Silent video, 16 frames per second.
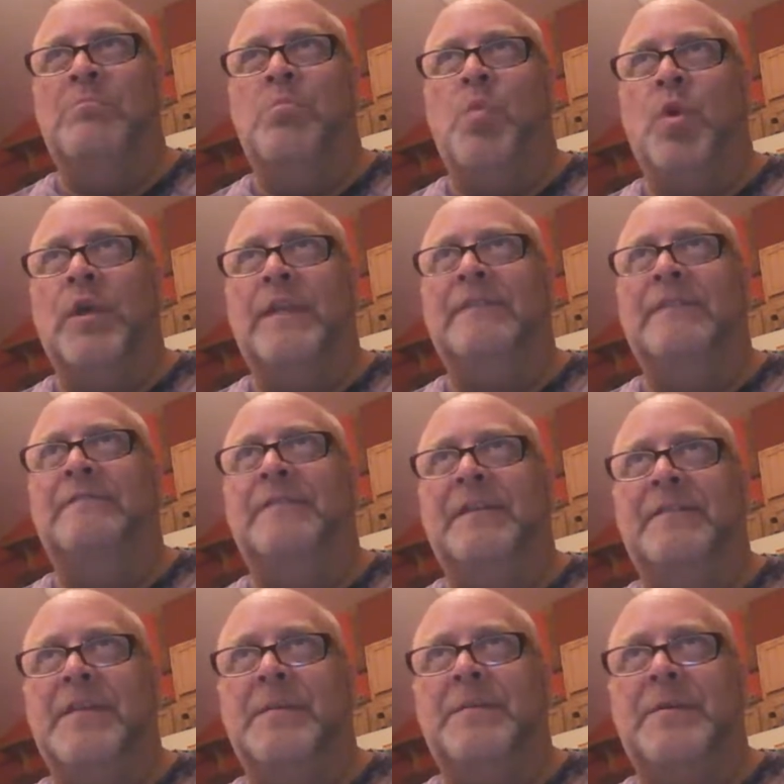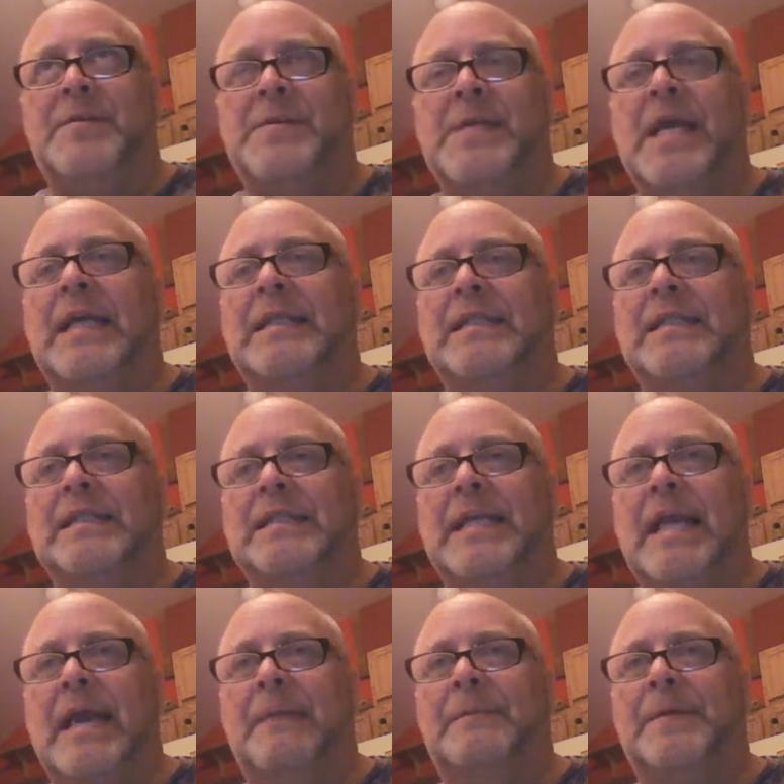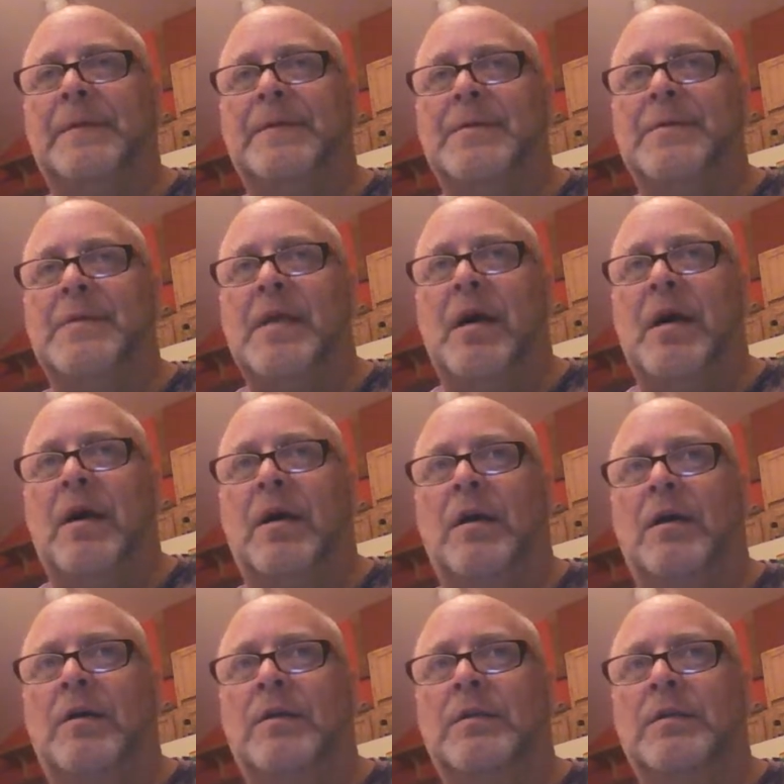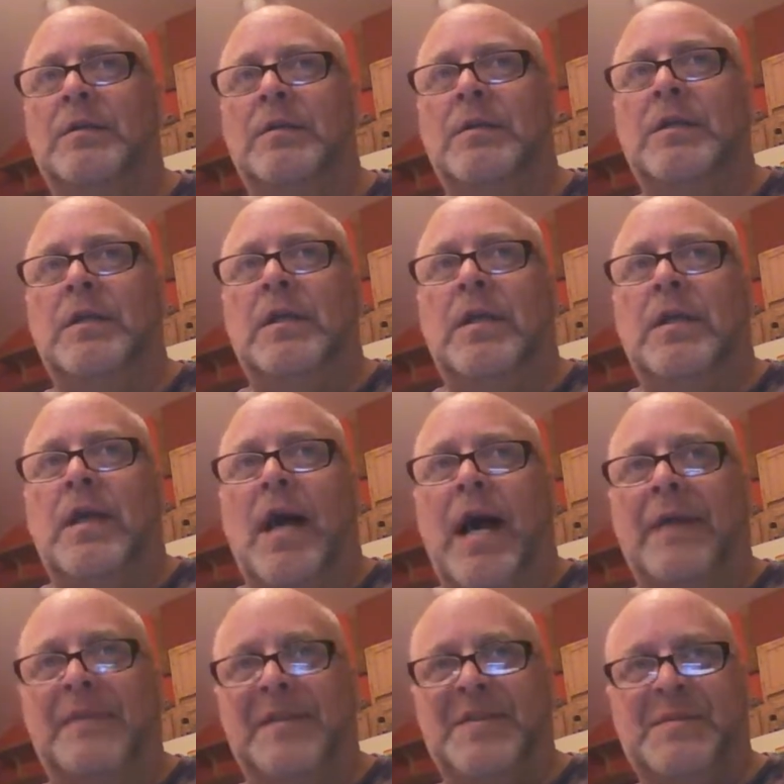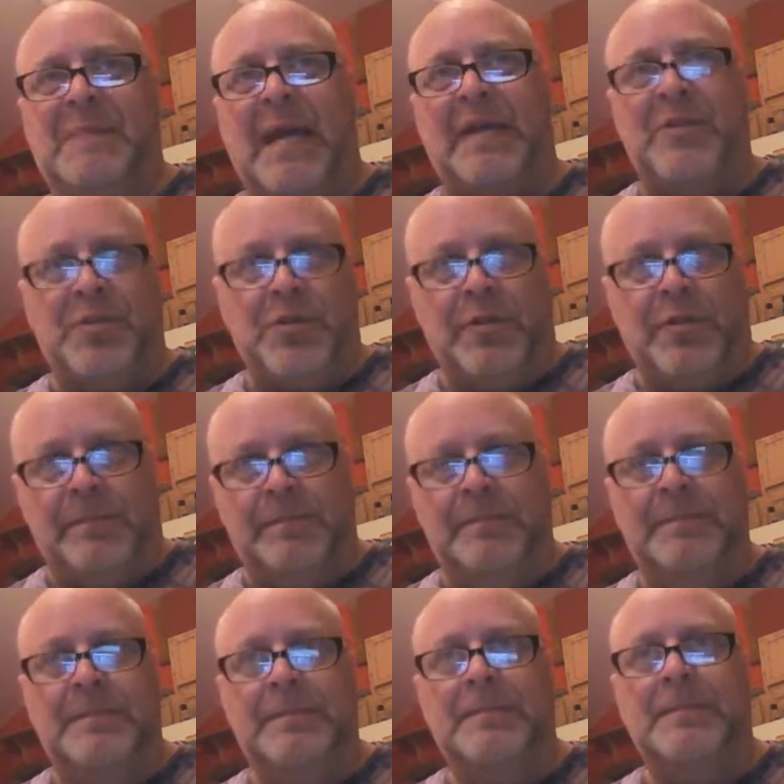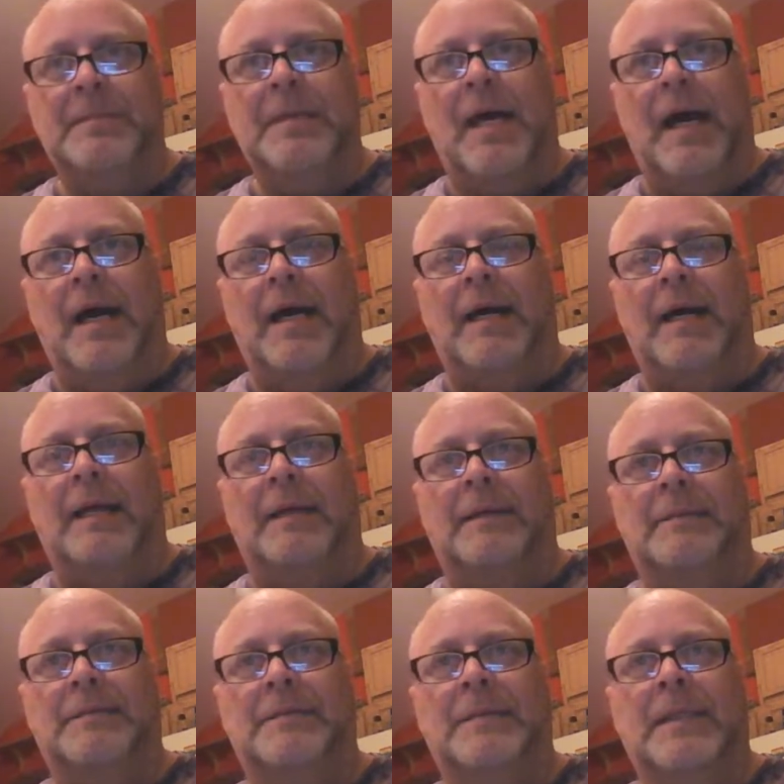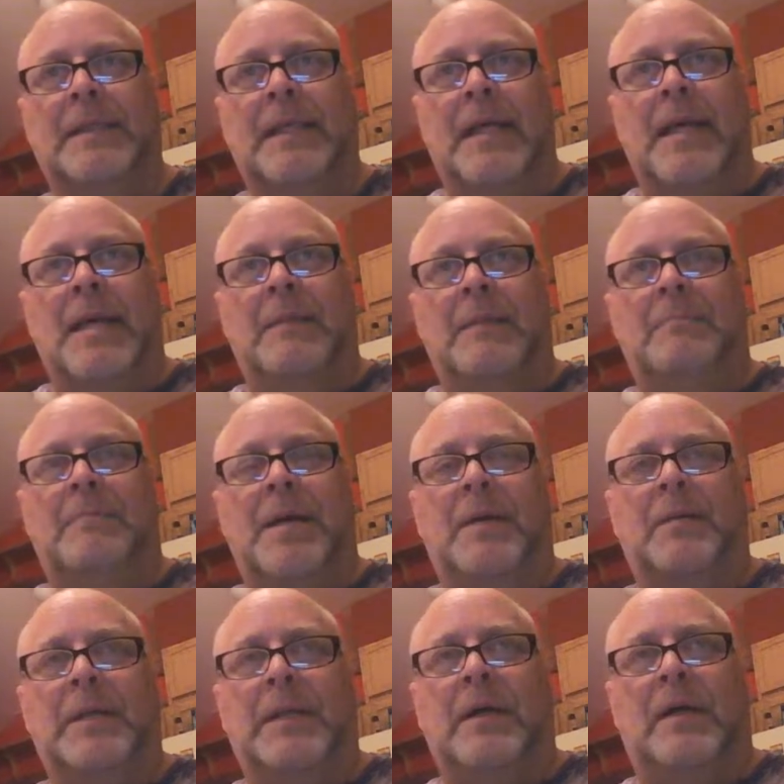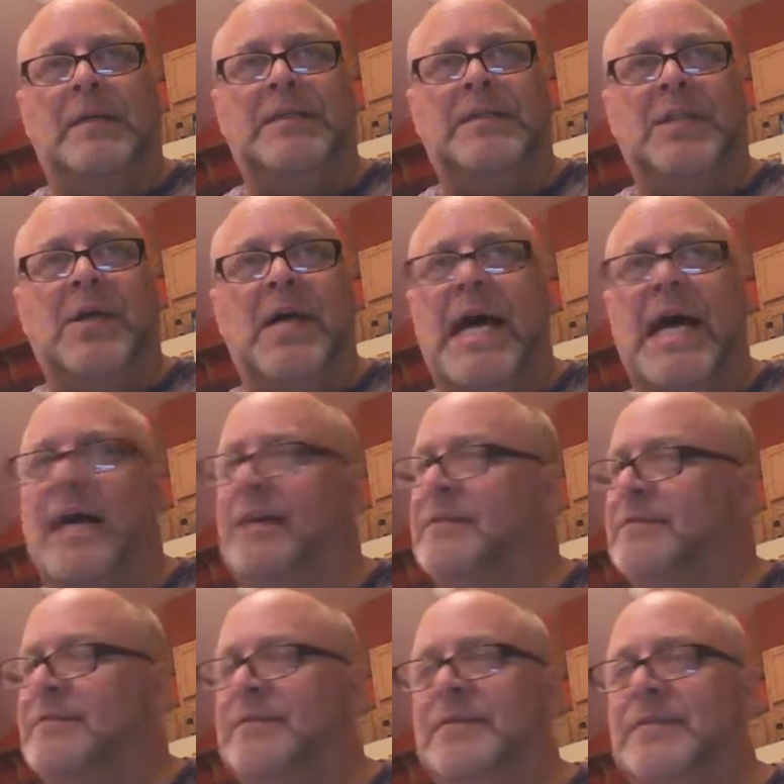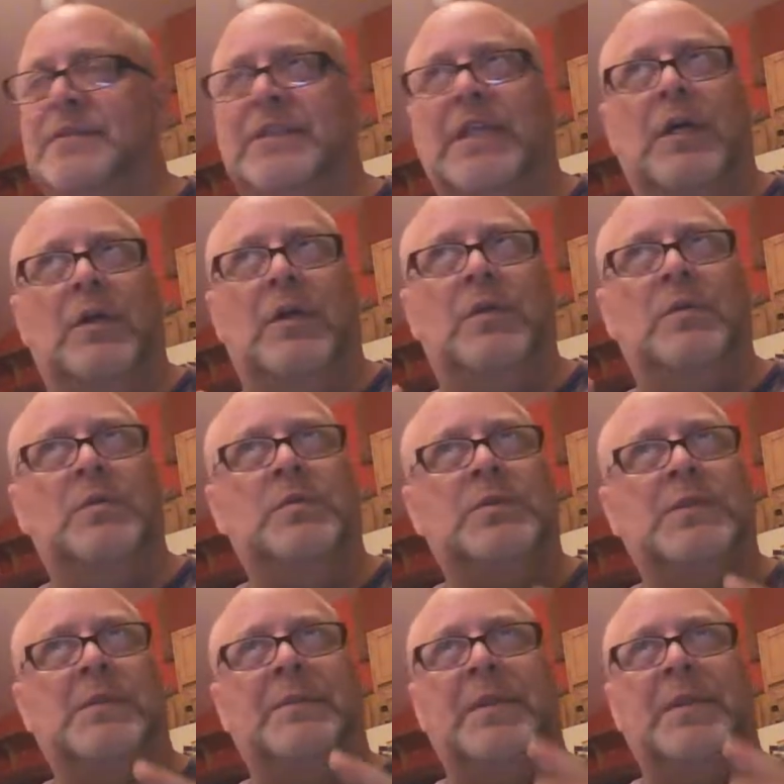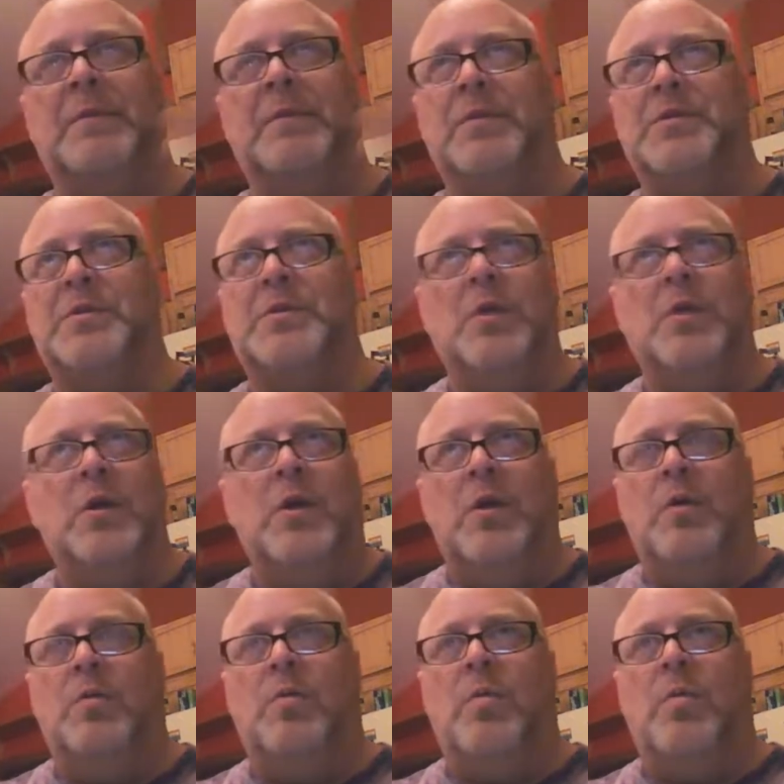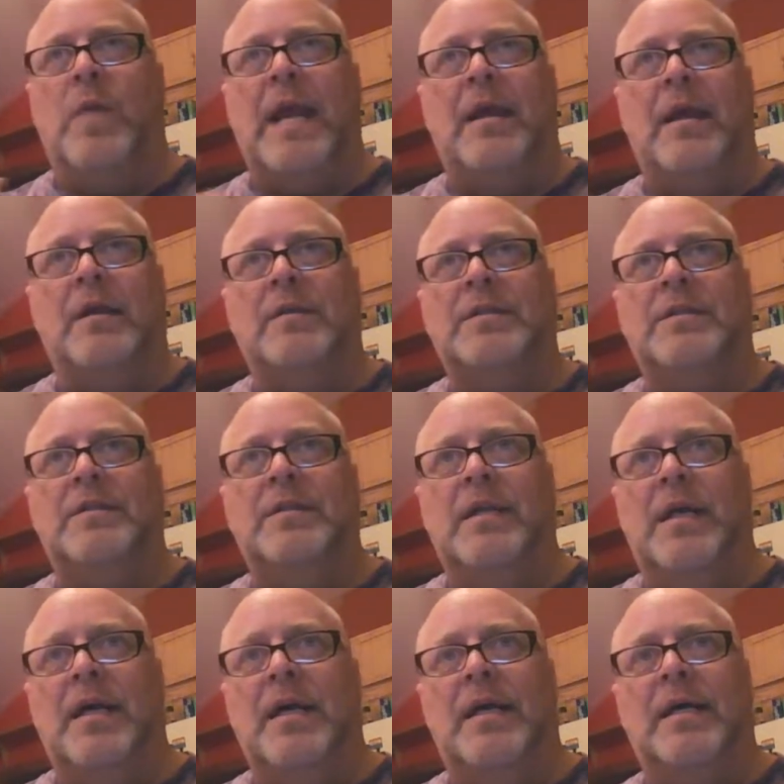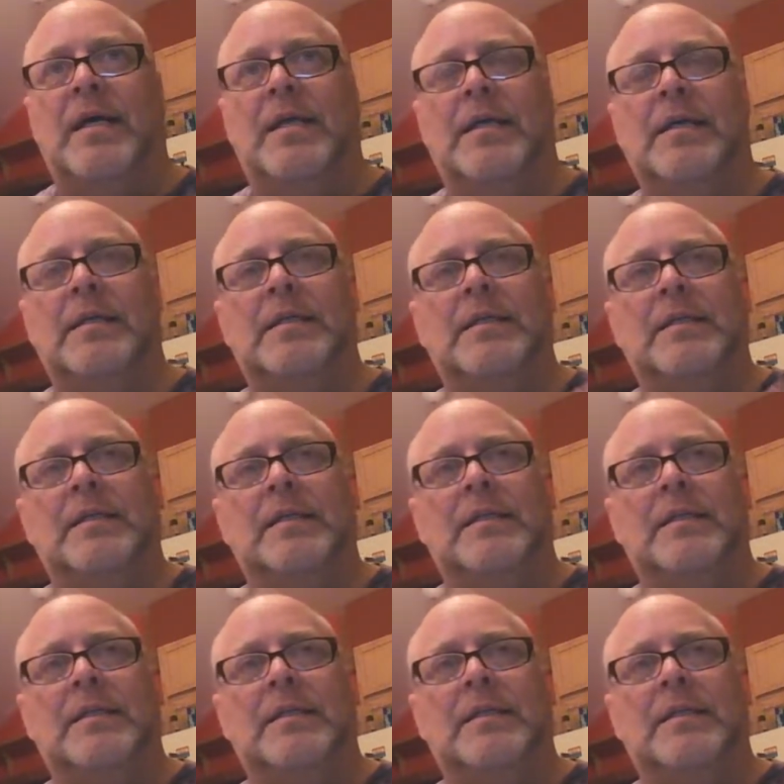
more than 50% campers are on the spectrum. Um, but we also have, some of the most rare, the